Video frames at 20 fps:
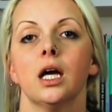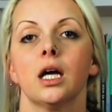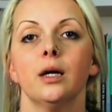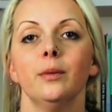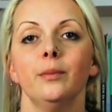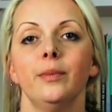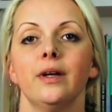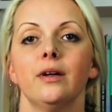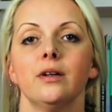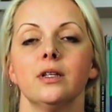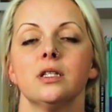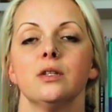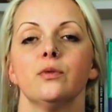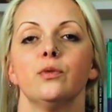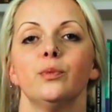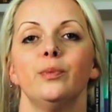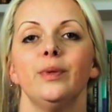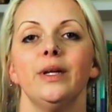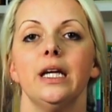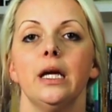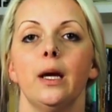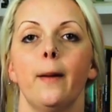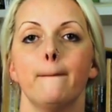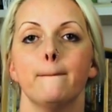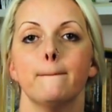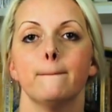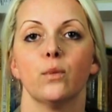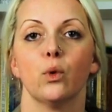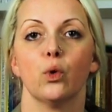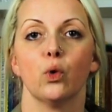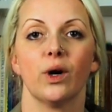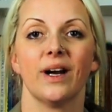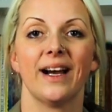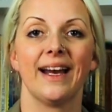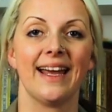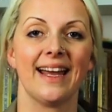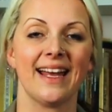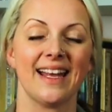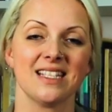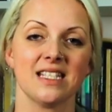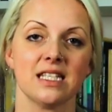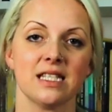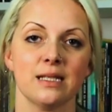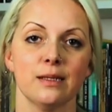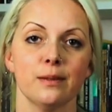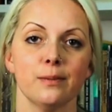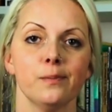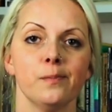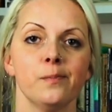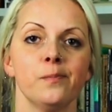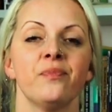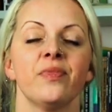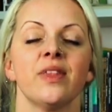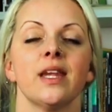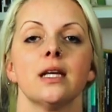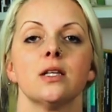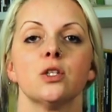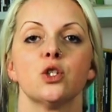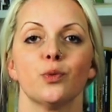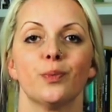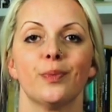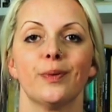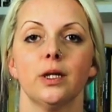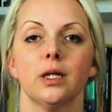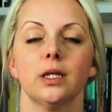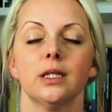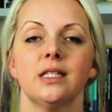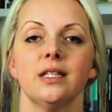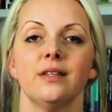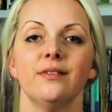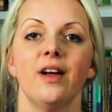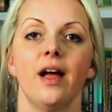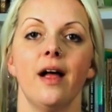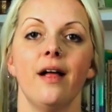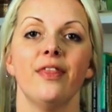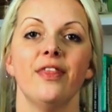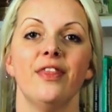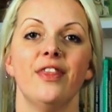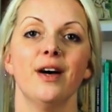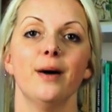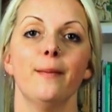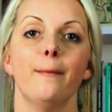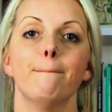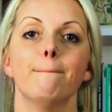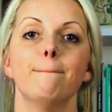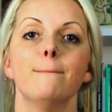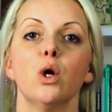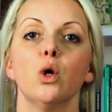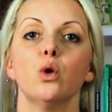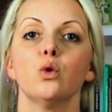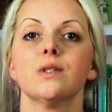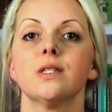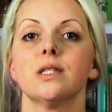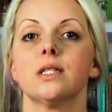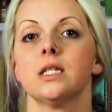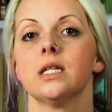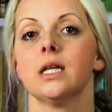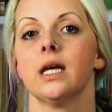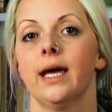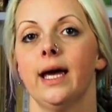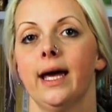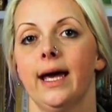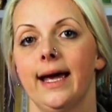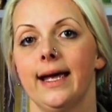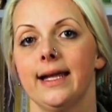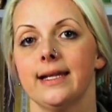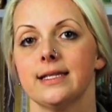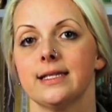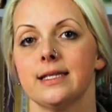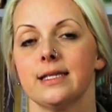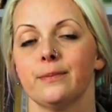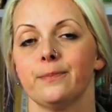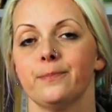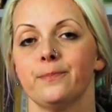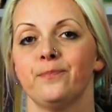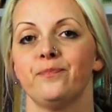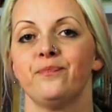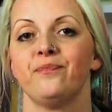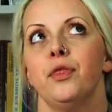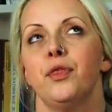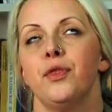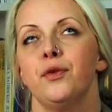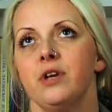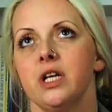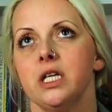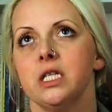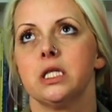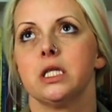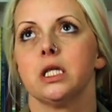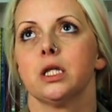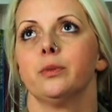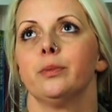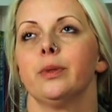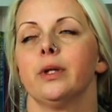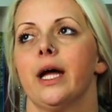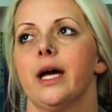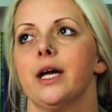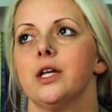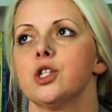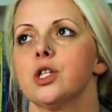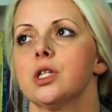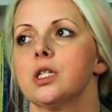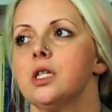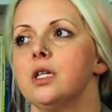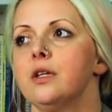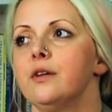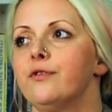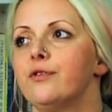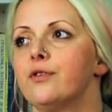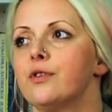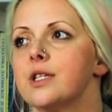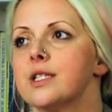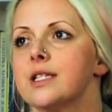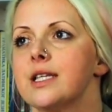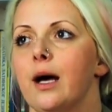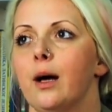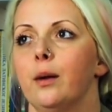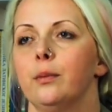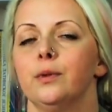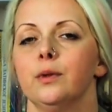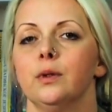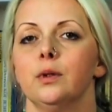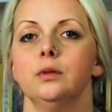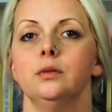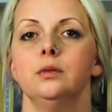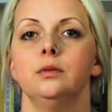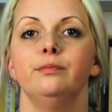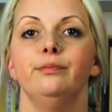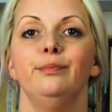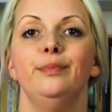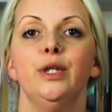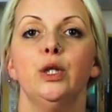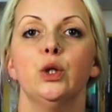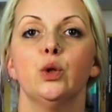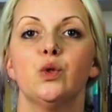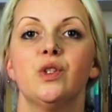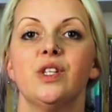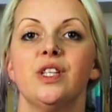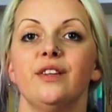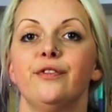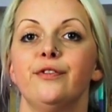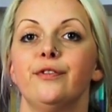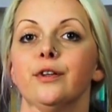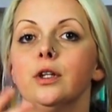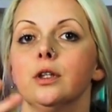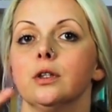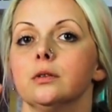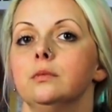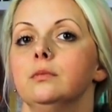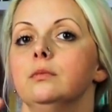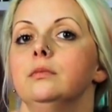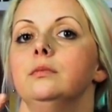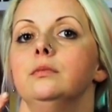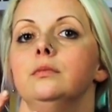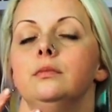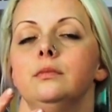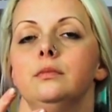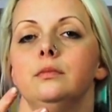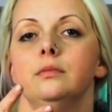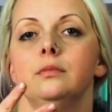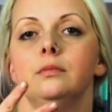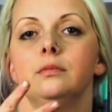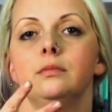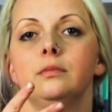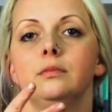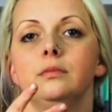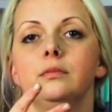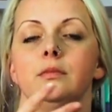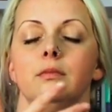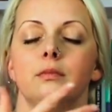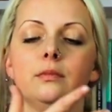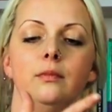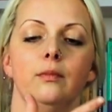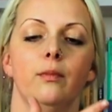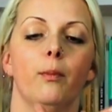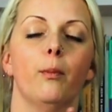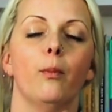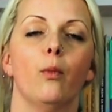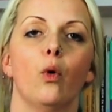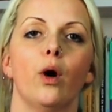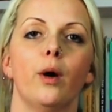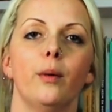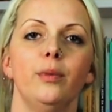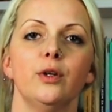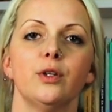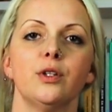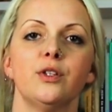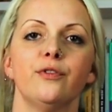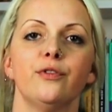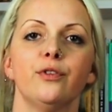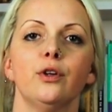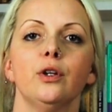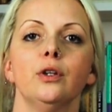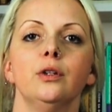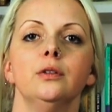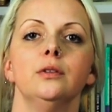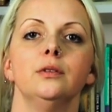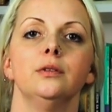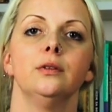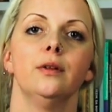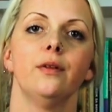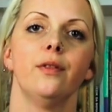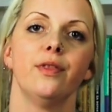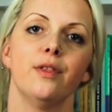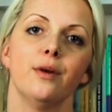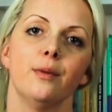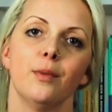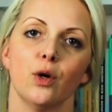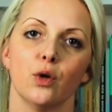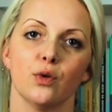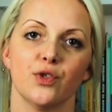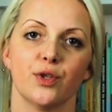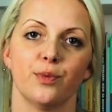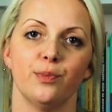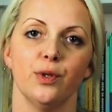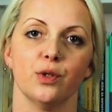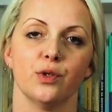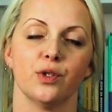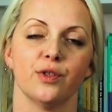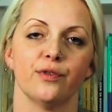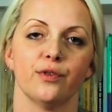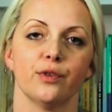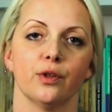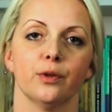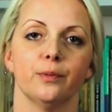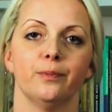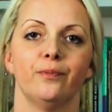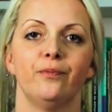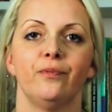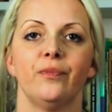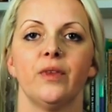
Comparative will be more handsome. Superlative, the most handsome. Three-syllable adjective, for example, beautiful. More beautiful, the most beautiful.